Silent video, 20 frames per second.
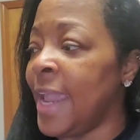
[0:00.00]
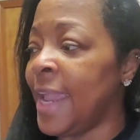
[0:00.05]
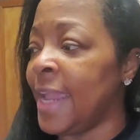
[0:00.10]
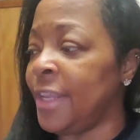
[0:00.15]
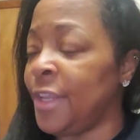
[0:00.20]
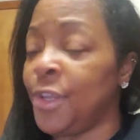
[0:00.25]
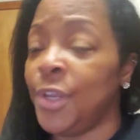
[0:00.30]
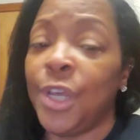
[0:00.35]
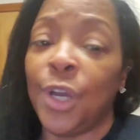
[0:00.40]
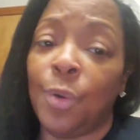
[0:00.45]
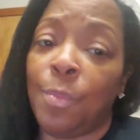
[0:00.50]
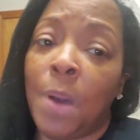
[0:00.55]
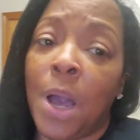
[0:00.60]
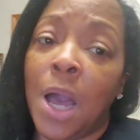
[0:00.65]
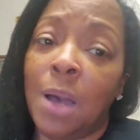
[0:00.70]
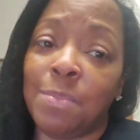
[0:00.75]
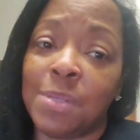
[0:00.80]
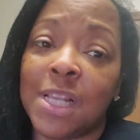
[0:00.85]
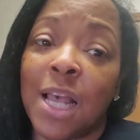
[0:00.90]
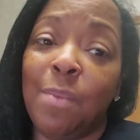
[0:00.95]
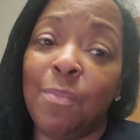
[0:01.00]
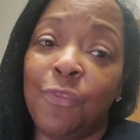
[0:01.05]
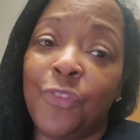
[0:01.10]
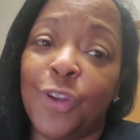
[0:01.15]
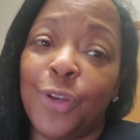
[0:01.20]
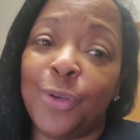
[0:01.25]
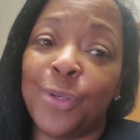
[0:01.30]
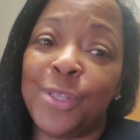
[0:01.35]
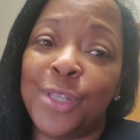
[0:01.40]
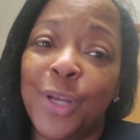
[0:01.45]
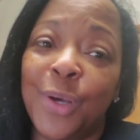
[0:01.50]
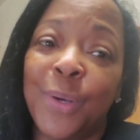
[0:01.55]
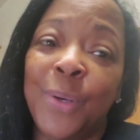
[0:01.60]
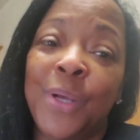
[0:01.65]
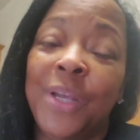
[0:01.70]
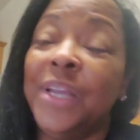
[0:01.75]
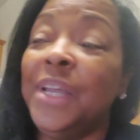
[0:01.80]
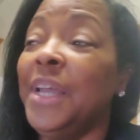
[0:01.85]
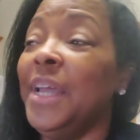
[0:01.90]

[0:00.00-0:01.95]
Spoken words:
and you know, moms come first. So